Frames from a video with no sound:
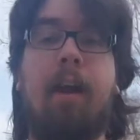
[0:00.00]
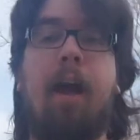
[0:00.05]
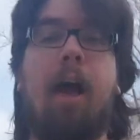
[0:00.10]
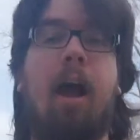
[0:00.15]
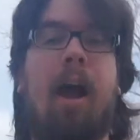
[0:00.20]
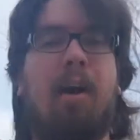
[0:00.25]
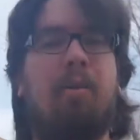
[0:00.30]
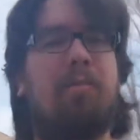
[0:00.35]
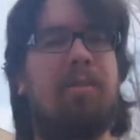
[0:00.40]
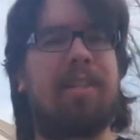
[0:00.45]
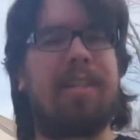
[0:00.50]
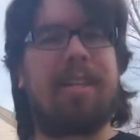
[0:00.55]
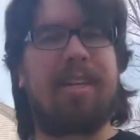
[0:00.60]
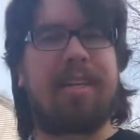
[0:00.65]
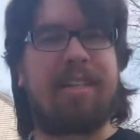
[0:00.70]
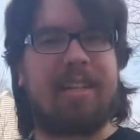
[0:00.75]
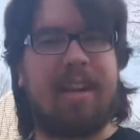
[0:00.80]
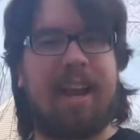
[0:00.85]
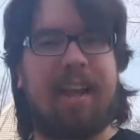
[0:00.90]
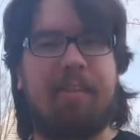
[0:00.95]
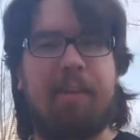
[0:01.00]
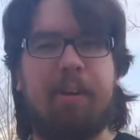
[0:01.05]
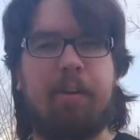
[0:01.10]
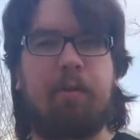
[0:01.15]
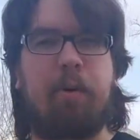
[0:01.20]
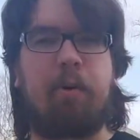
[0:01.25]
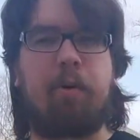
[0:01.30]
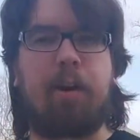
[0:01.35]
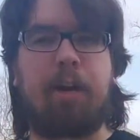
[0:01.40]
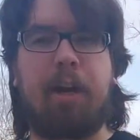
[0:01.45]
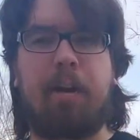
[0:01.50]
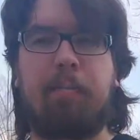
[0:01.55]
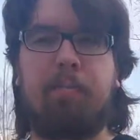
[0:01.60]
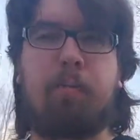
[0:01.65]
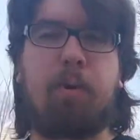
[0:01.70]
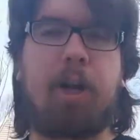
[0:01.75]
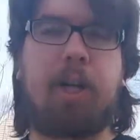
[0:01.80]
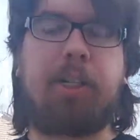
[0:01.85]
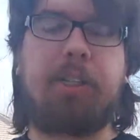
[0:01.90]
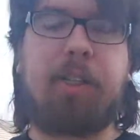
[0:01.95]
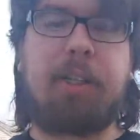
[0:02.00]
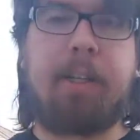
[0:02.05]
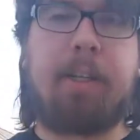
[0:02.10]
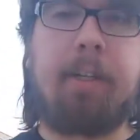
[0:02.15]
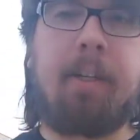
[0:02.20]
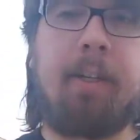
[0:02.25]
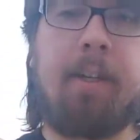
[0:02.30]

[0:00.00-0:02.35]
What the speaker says: I wasn't exactly growing up watching